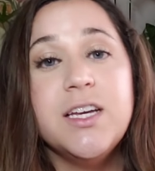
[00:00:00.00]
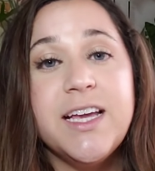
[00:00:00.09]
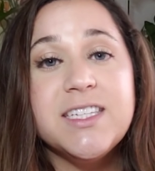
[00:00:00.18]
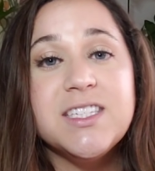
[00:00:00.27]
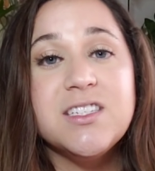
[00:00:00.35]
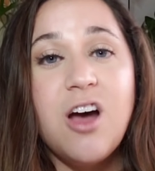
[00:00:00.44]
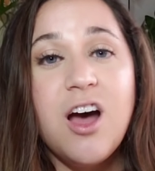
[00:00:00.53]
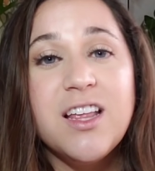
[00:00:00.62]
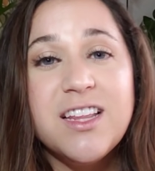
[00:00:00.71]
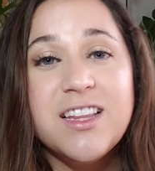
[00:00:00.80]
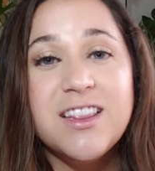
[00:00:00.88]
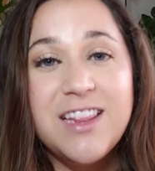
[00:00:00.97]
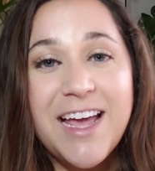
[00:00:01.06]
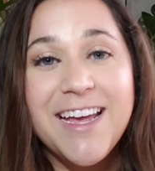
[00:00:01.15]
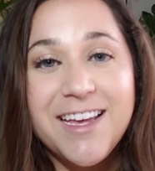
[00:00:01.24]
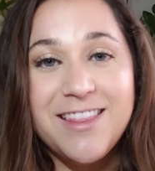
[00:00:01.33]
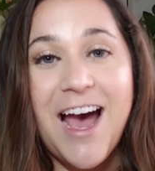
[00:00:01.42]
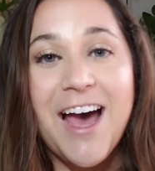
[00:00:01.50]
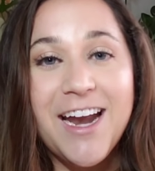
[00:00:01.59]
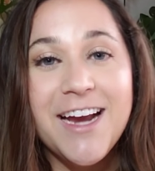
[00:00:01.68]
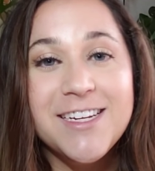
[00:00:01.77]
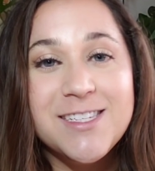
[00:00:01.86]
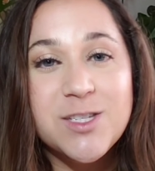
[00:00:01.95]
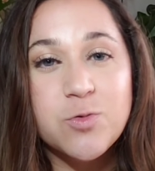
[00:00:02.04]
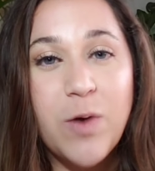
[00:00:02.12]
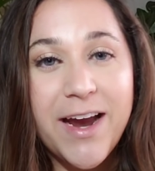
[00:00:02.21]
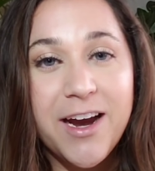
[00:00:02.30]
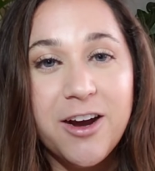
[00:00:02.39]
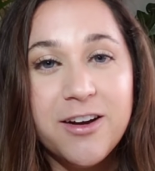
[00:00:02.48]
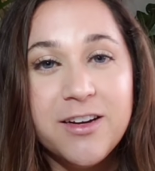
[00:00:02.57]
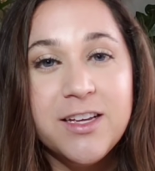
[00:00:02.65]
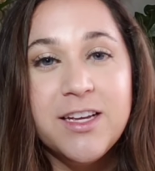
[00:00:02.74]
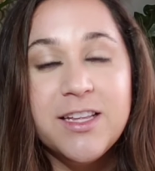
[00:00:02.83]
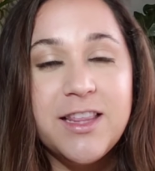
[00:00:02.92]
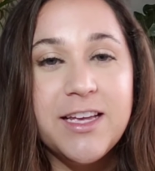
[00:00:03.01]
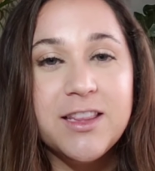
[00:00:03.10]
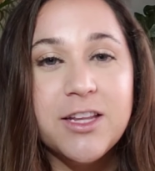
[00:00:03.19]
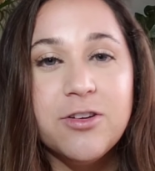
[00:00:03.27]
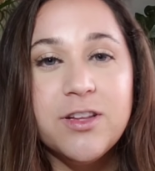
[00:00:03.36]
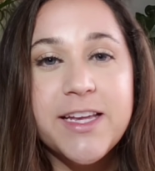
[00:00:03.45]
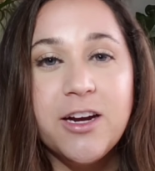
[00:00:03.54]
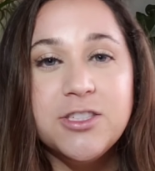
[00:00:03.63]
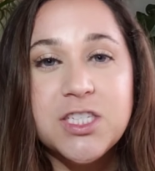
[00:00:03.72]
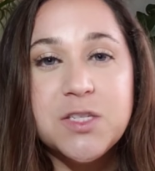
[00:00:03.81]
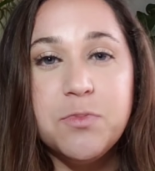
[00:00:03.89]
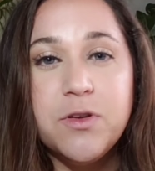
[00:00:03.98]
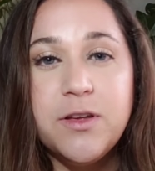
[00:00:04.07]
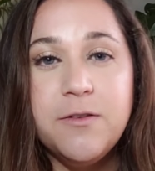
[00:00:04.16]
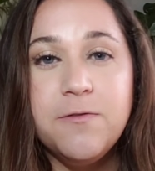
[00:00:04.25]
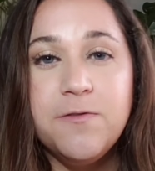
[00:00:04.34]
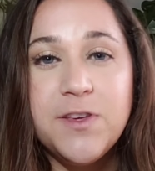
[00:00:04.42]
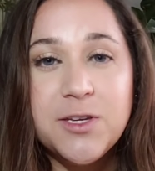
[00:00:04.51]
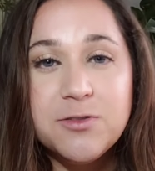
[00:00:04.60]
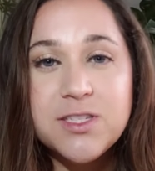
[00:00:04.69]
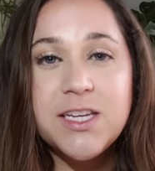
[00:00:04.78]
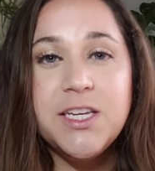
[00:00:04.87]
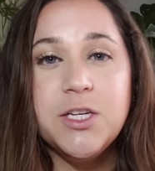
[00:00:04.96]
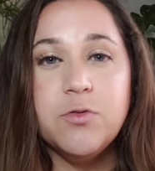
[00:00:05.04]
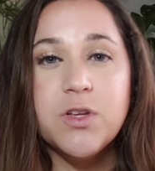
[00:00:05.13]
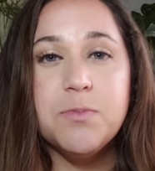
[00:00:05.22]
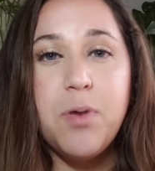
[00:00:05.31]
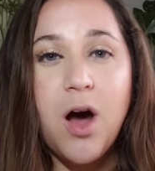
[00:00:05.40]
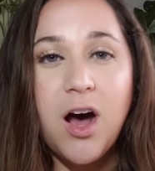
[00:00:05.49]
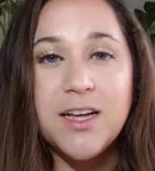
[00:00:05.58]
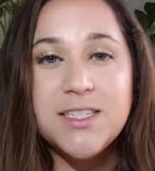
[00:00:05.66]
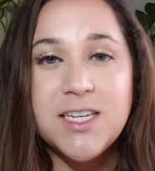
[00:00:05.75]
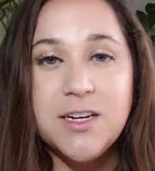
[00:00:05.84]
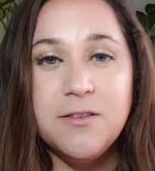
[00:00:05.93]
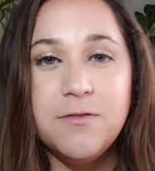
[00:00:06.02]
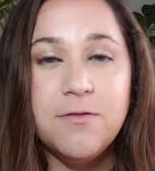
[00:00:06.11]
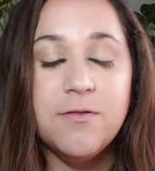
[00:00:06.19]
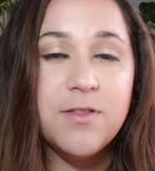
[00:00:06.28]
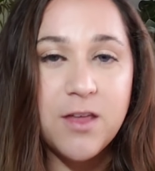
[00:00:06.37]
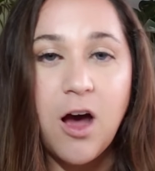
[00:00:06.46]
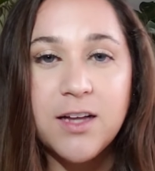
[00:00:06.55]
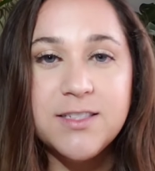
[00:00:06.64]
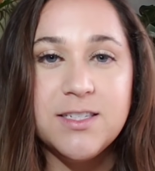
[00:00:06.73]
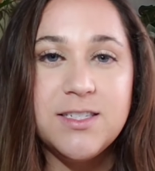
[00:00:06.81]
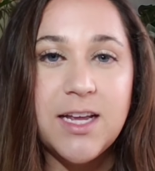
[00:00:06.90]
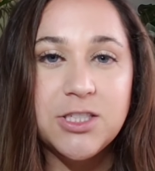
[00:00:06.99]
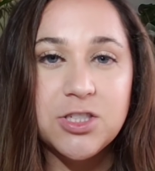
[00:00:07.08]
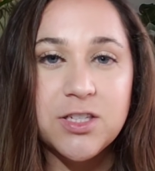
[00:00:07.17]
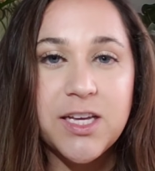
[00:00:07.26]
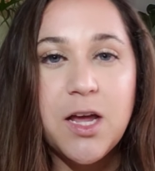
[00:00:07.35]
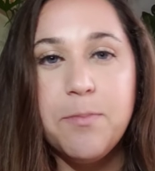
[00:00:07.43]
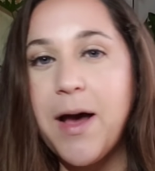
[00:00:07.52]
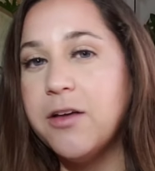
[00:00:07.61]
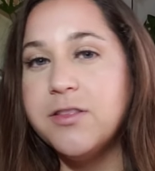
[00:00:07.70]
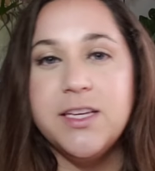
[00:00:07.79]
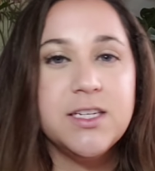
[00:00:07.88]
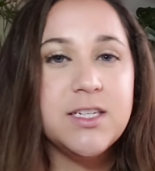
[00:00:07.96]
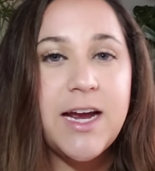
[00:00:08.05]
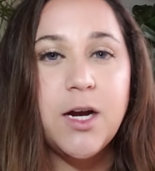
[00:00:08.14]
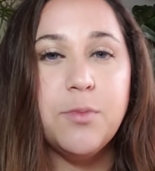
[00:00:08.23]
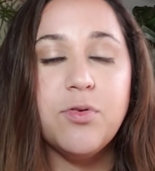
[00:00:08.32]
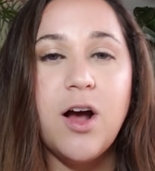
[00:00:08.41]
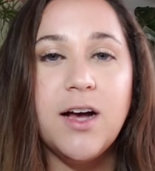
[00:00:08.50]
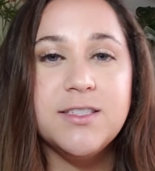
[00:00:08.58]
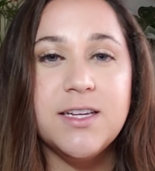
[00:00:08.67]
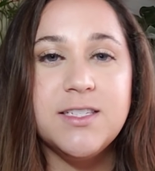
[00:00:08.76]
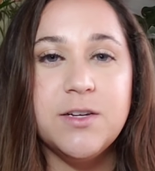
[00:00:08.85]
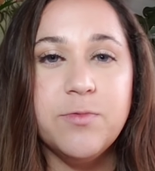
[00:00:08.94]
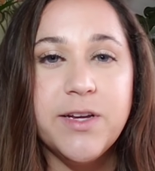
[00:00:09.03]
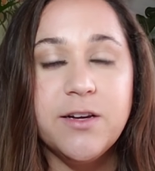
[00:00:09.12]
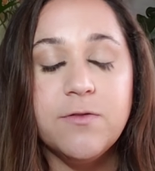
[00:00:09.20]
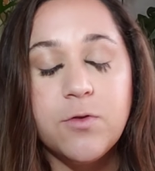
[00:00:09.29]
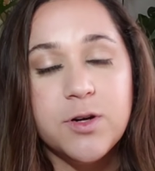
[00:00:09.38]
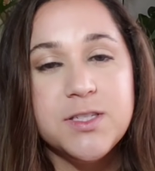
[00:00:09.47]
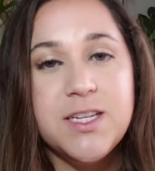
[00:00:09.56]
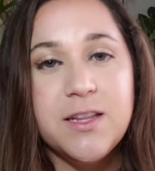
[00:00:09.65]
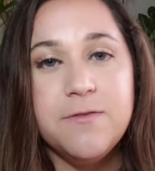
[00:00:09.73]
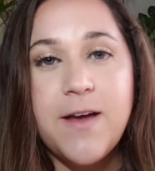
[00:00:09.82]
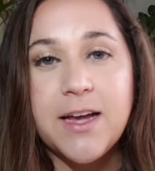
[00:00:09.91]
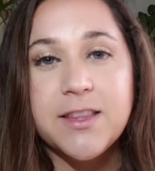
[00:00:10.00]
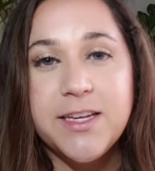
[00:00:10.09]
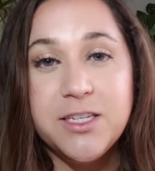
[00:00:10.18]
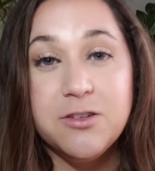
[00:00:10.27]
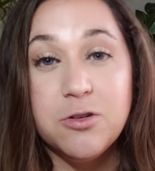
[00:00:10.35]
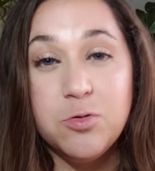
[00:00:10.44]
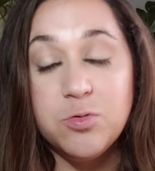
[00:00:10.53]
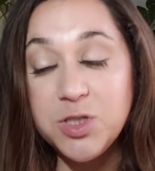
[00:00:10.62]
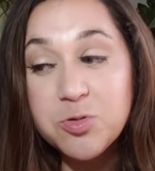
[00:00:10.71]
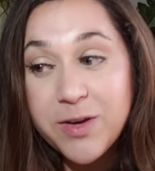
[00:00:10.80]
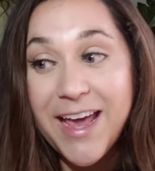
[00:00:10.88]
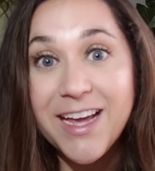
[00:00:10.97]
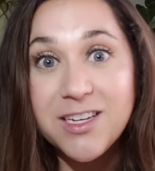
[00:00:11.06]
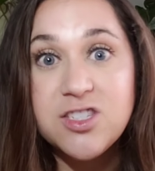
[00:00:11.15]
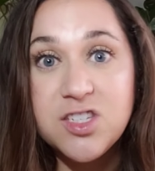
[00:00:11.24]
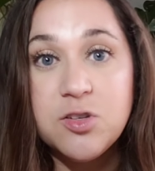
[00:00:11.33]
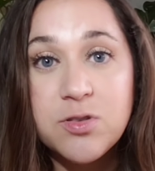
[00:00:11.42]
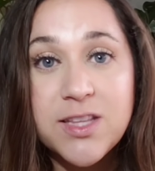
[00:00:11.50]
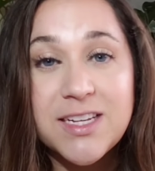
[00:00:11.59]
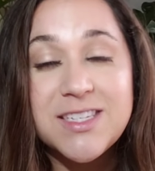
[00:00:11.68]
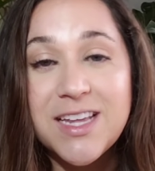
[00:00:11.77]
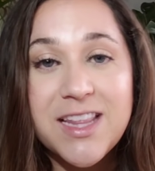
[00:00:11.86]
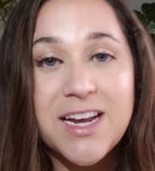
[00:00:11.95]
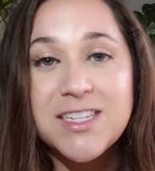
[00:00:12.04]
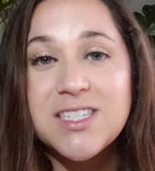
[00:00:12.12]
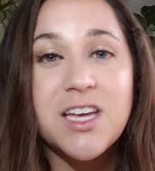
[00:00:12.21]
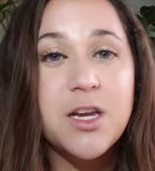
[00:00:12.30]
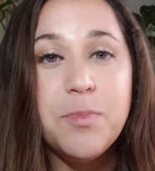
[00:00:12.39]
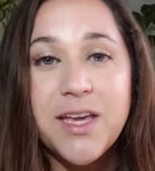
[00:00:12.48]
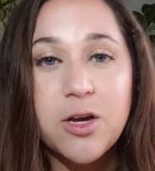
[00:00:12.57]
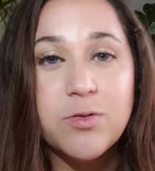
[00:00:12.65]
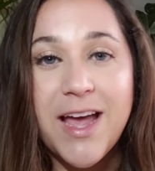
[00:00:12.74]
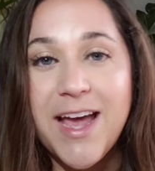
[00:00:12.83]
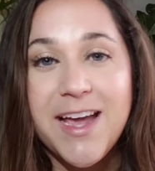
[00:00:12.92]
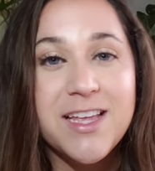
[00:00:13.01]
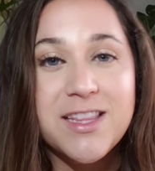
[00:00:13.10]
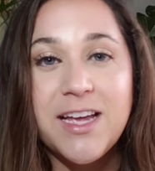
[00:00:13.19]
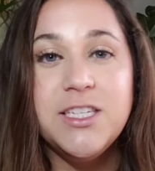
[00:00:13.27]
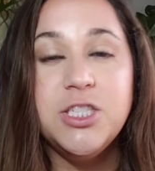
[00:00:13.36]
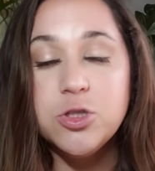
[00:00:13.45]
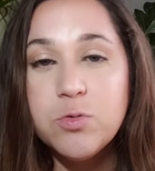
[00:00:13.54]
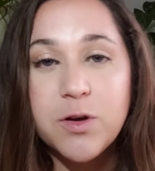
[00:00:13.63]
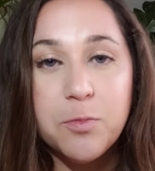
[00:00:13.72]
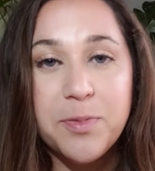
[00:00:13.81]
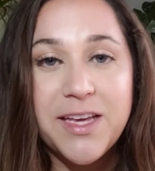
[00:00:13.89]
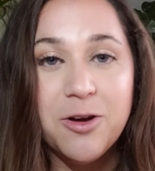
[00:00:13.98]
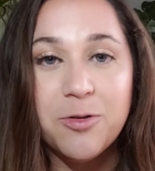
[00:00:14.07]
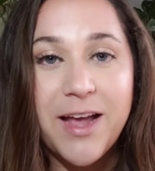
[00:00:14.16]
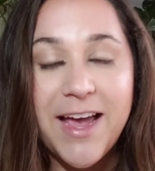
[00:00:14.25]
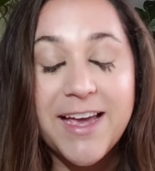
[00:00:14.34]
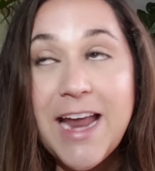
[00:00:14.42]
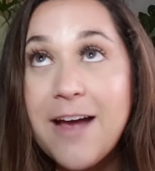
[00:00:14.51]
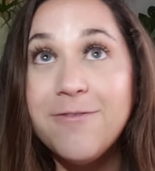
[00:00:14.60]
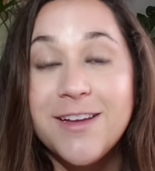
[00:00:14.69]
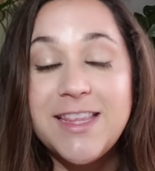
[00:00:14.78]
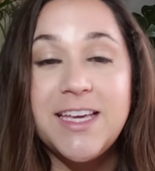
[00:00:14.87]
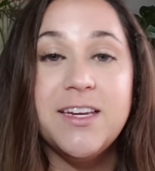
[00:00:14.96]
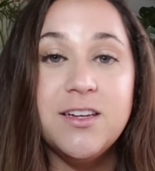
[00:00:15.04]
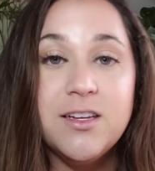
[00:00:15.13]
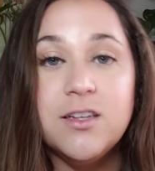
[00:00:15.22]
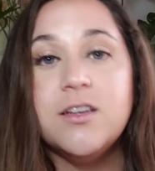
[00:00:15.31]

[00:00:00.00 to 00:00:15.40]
It's not like that. I swear they literally are just infusing you with positive thoughts essentially about the entire process and reinforcing the fact that you can do this and that it's gonna be okay and that you will be okay and everything